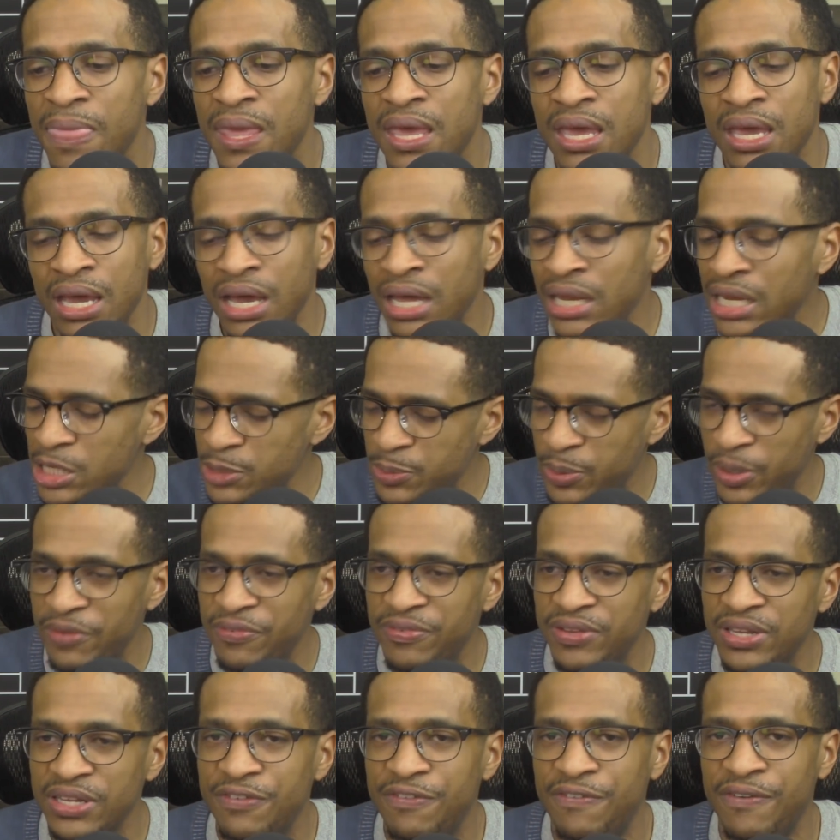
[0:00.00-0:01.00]
and that's
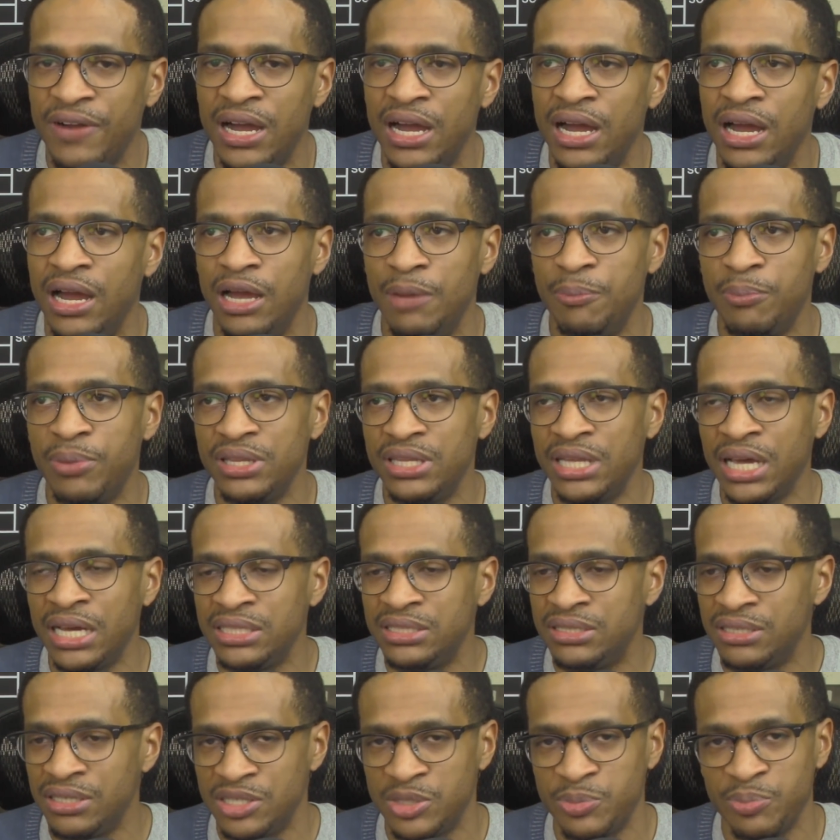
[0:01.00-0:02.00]
perfectly fine. But that's
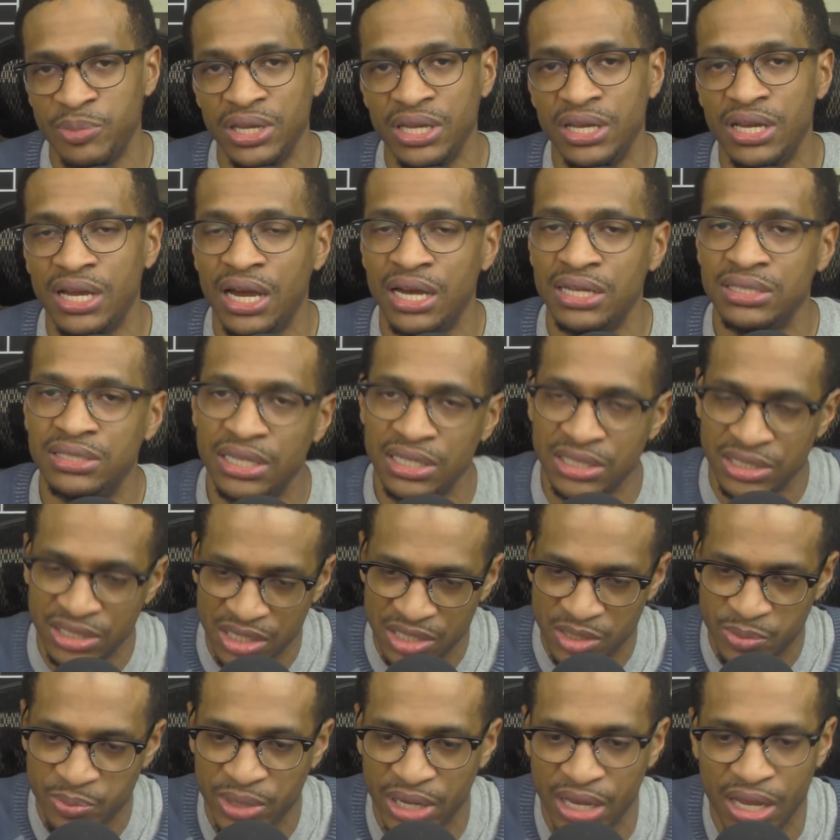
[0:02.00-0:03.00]
just me, guys. That's
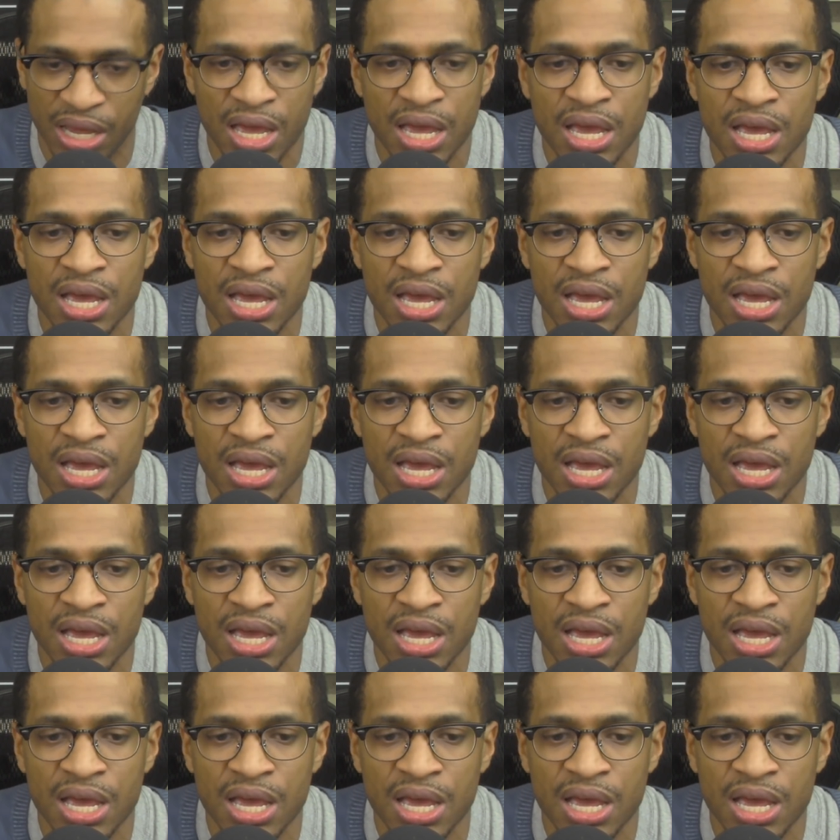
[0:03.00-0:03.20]
just me.